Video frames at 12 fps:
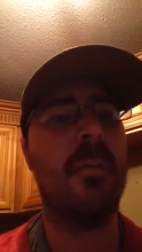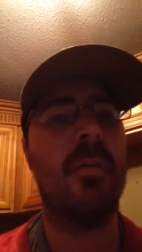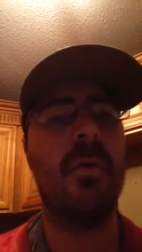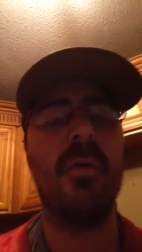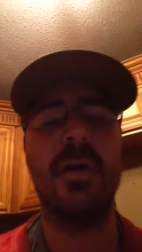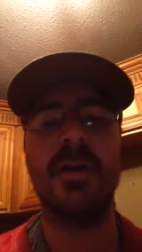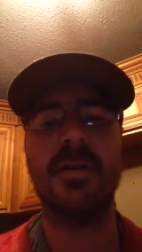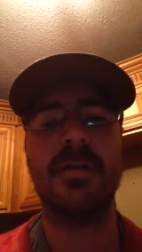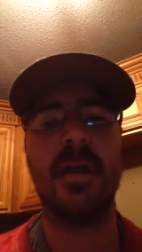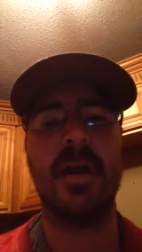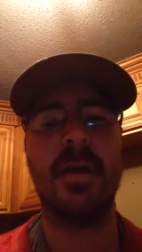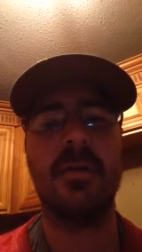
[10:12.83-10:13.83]
Boy, it's
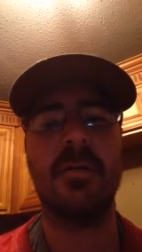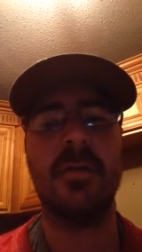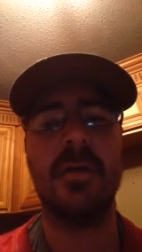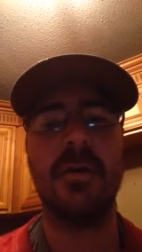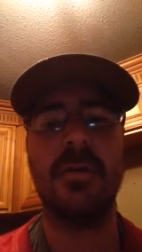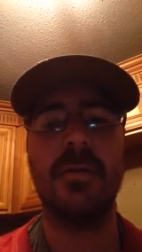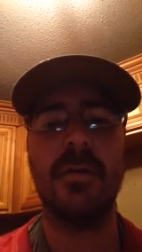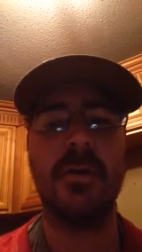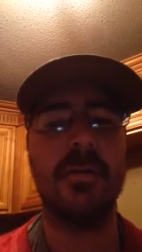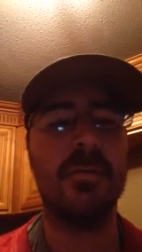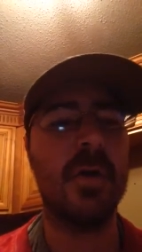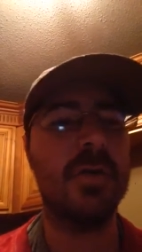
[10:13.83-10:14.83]
down. The the
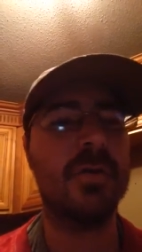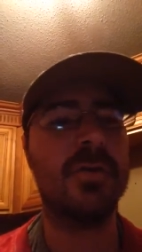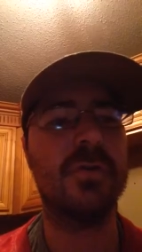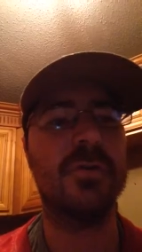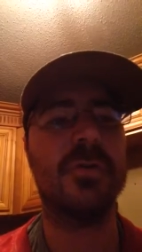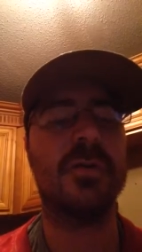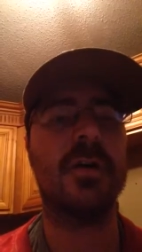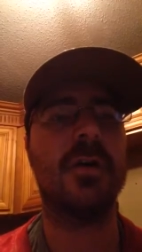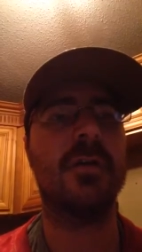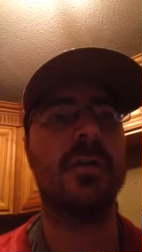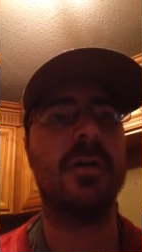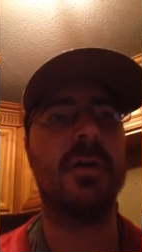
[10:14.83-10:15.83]
emotional
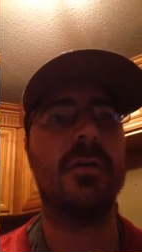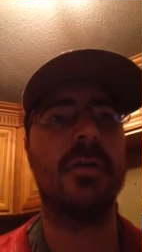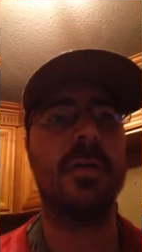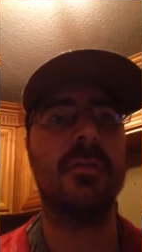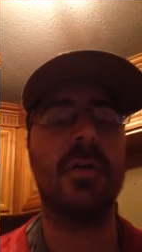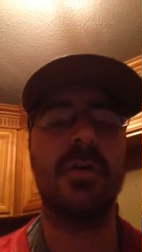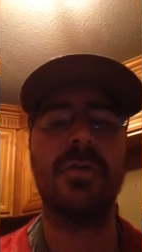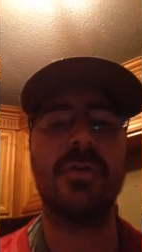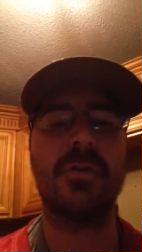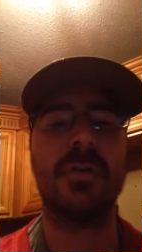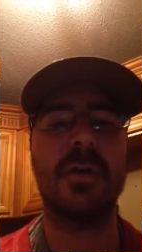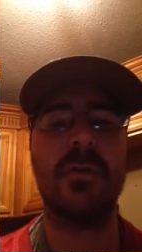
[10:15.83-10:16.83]
stuff, you know, the
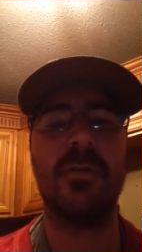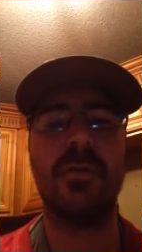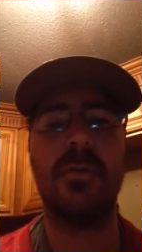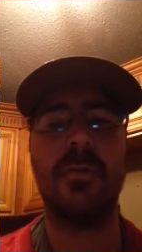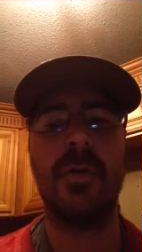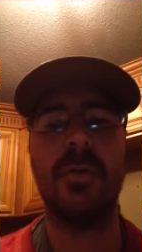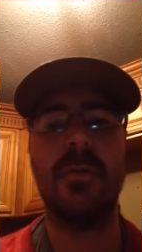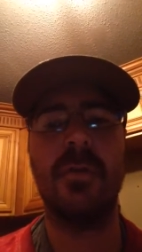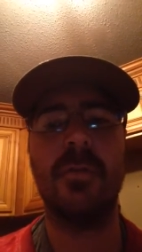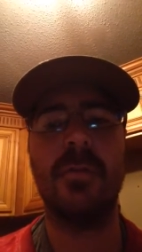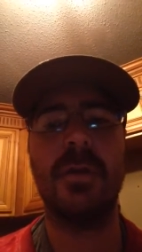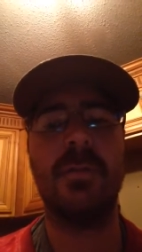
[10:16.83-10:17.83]
emotional stuff for remote
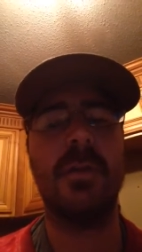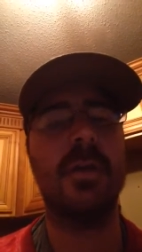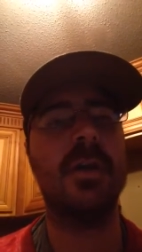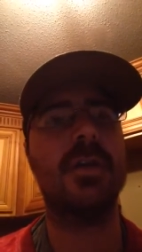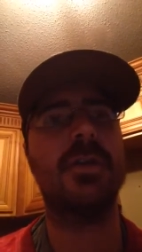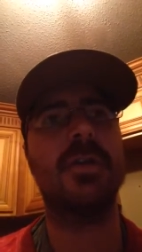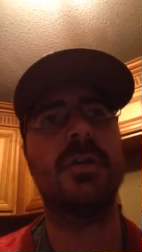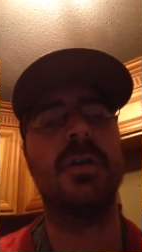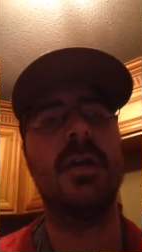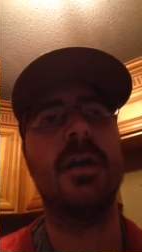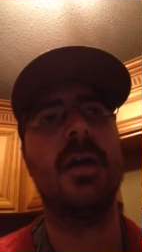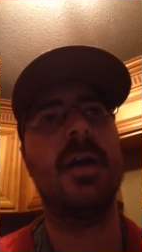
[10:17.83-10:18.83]
neural manipulation
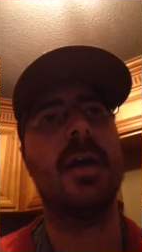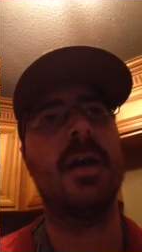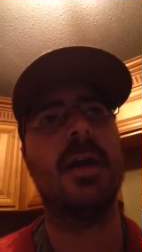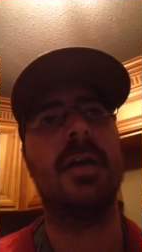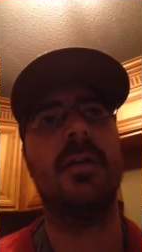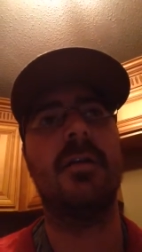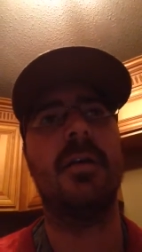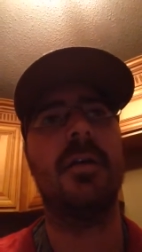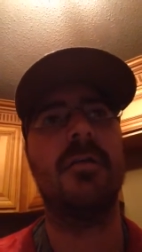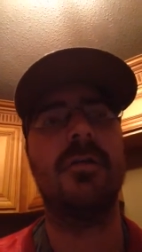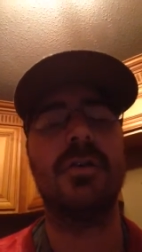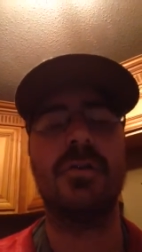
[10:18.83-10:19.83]
and
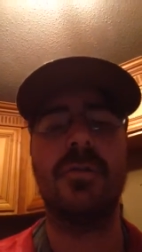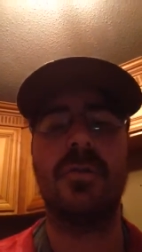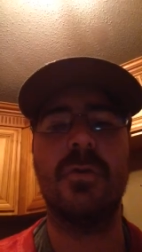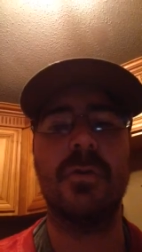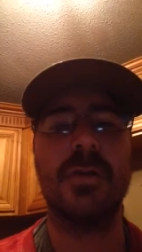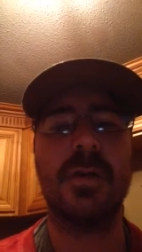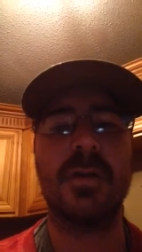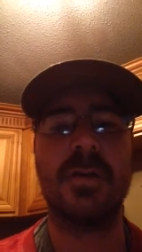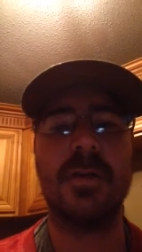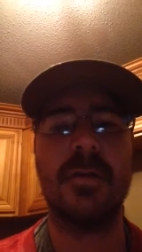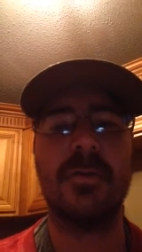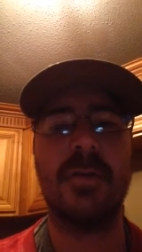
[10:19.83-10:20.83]
uh, visual cortex
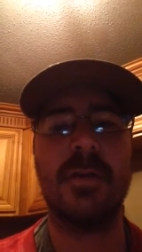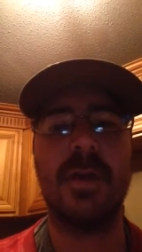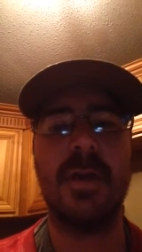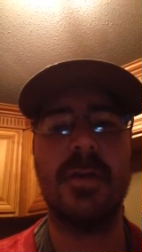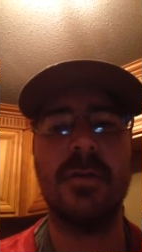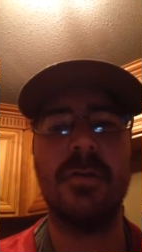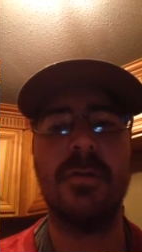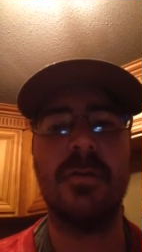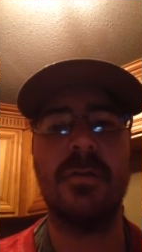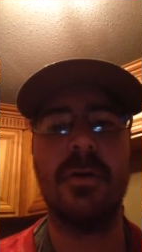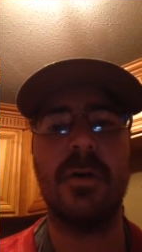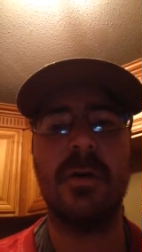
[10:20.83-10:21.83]
stuff that they
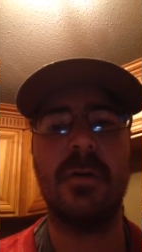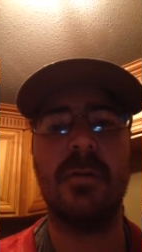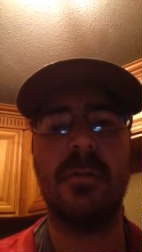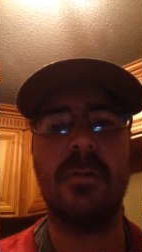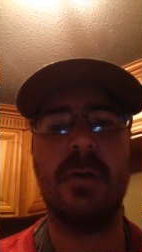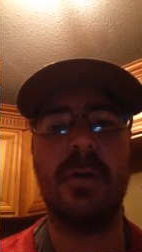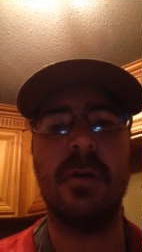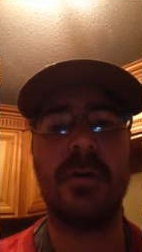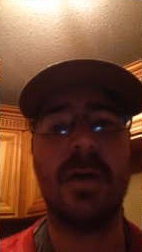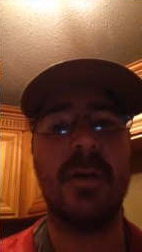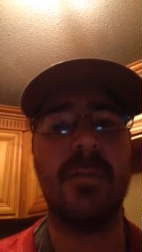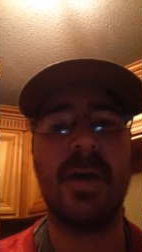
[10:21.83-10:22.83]
do um, all the
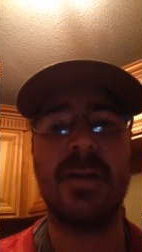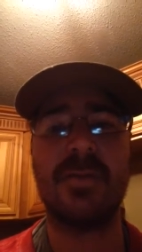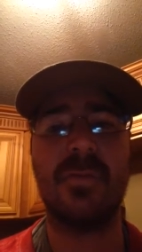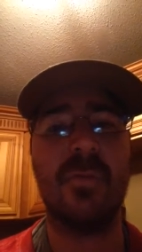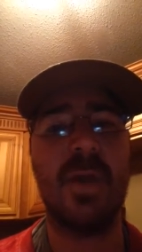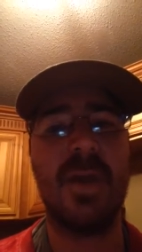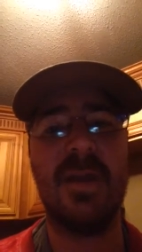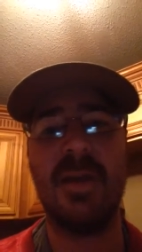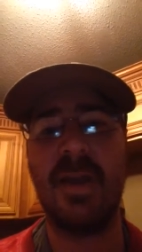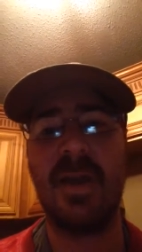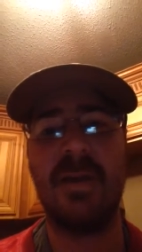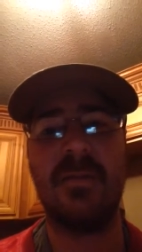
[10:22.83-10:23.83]
time. That's way
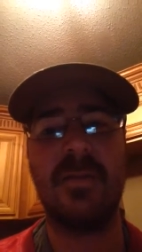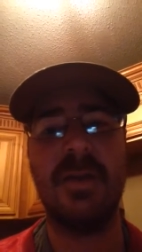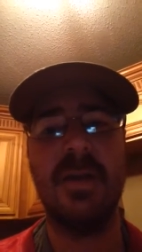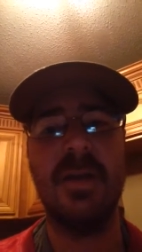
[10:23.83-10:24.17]
down.